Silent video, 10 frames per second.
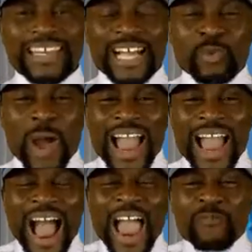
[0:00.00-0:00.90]
That's why
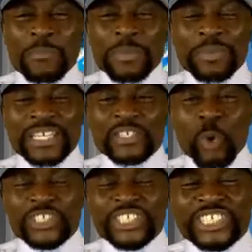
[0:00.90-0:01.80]
I will be
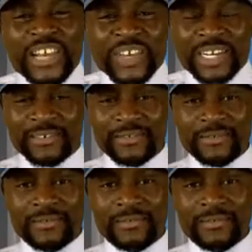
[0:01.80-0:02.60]
so driven